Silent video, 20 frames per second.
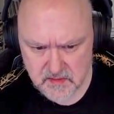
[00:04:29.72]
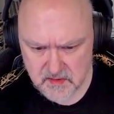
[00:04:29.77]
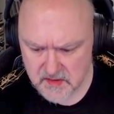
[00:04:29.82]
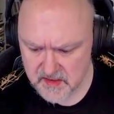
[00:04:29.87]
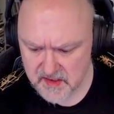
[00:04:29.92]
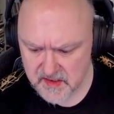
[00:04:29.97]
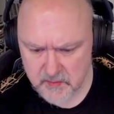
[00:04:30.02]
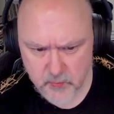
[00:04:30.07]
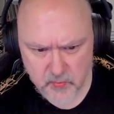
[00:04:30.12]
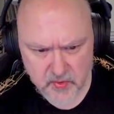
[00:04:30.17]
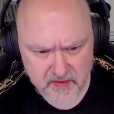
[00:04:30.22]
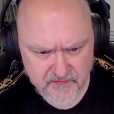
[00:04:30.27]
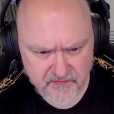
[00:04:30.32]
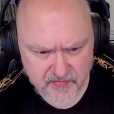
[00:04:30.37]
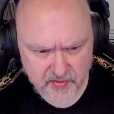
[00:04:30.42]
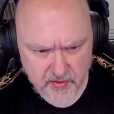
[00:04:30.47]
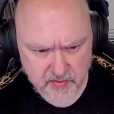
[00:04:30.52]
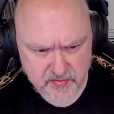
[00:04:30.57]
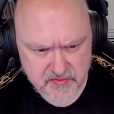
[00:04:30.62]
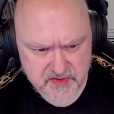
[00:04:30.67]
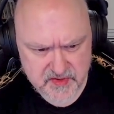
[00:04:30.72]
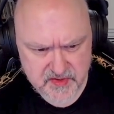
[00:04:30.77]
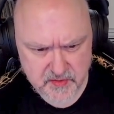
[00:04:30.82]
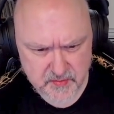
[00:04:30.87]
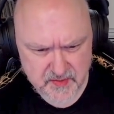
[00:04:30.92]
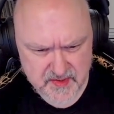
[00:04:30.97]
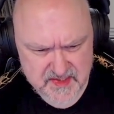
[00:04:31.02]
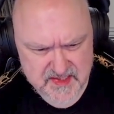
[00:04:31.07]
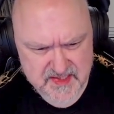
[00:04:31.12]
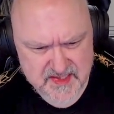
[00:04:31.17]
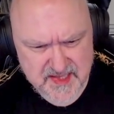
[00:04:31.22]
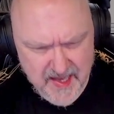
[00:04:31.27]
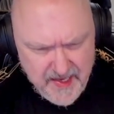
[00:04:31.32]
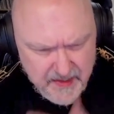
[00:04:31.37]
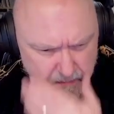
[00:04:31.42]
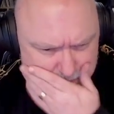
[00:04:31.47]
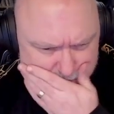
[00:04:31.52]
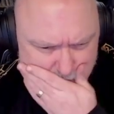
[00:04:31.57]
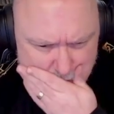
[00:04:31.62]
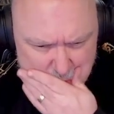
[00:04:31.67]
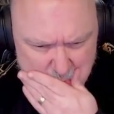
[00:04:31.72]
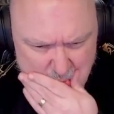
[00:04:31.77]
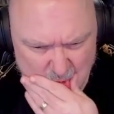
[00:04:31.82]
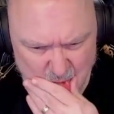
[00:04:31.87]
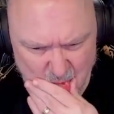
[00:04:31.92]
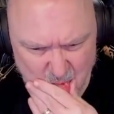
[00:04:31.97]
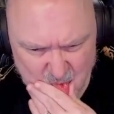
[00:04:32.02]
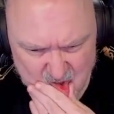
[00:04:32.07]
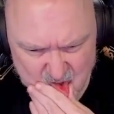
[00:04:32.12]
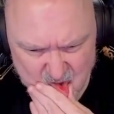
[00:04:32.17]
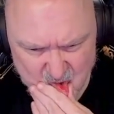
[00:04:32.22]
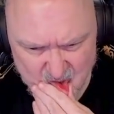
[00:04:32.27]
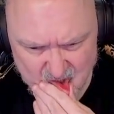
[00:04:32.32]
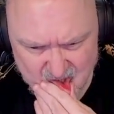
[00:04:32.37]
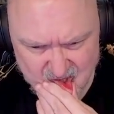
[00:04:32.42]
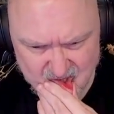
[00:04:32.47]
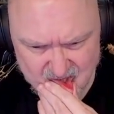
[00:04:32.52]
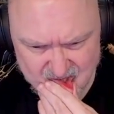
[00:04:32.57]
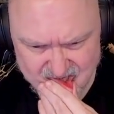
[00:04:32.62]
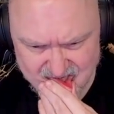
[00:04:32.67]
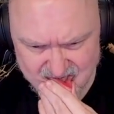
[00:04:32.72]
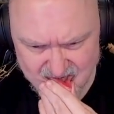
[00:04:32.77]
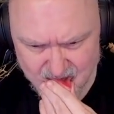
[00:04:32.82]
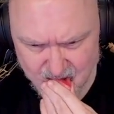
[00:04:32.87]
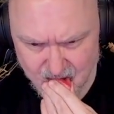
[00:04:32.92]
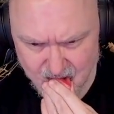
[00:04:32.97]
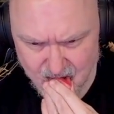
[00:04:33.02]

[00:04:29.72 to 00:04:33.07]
in one of those 2. Is that a restricted cell?